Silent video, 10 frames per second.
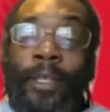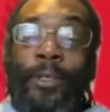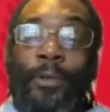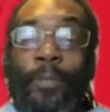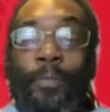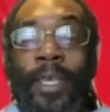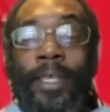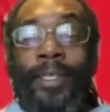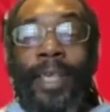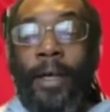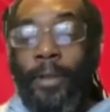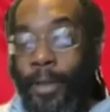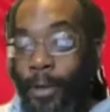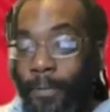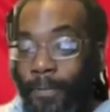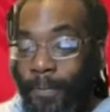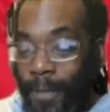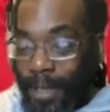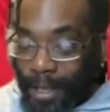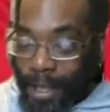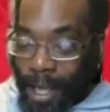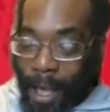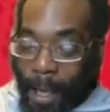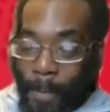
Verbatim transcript: Seani B's sounding off um,